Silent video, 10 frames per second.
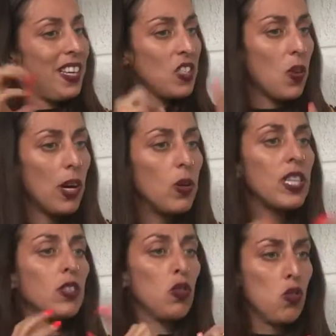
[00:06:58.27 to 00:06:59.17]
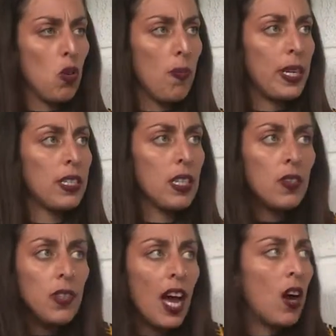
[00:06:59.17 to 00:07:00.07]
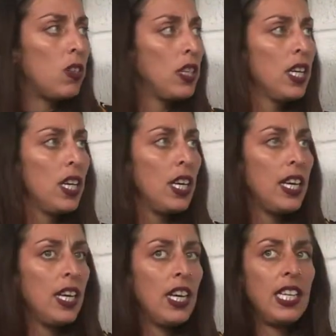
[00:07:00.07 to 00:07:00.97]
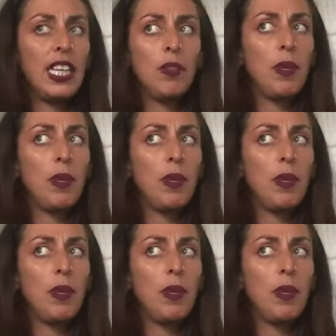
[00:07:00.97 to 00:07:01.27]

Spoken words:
So I always had to tone myself down, and that